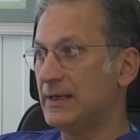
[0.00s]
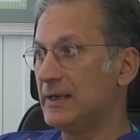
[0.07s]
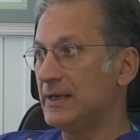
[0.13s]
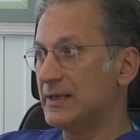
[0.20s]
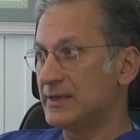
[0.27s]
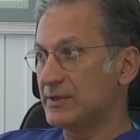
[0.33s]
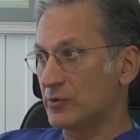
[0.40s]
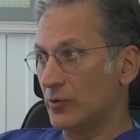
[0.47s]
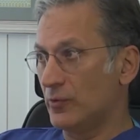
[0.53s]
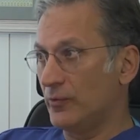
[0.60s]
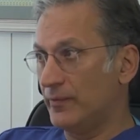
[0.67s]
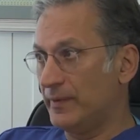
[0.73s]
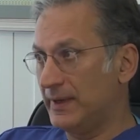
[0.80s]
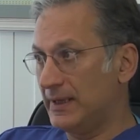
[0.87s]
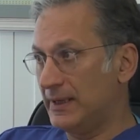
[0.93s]
Yeah. So
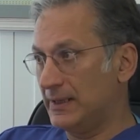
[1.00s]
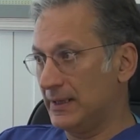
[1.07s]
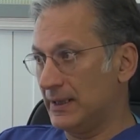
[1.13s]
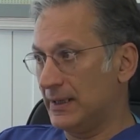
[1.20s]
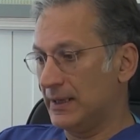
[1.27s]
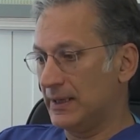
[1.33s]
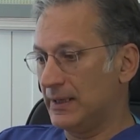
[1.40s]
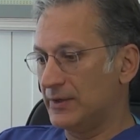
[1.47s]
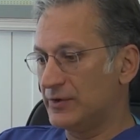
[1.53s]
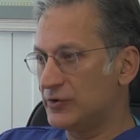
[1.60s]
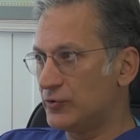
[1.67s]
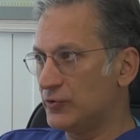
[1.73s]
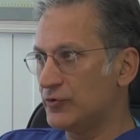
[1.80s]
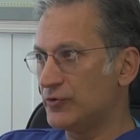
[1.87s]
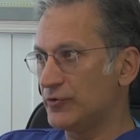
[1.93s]
we
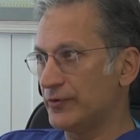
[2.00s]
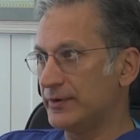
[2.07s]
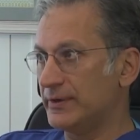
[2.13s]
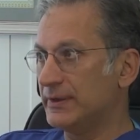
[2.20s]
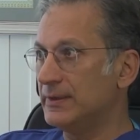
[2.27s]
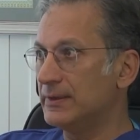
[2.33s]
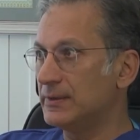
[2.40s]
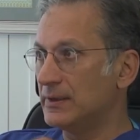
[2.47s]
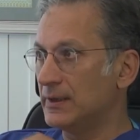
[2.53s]
suture the